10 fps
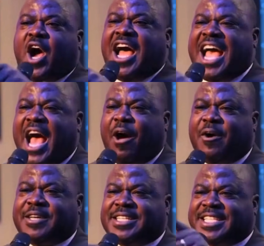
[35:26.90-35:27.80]
Ghana,
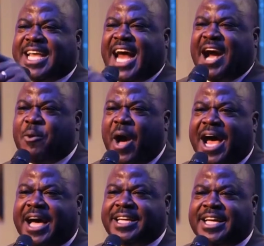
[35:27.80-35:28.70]
you people like
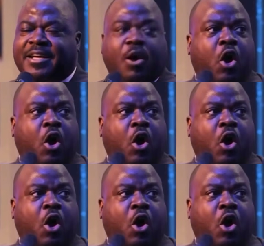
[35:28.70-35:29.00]
wasting money.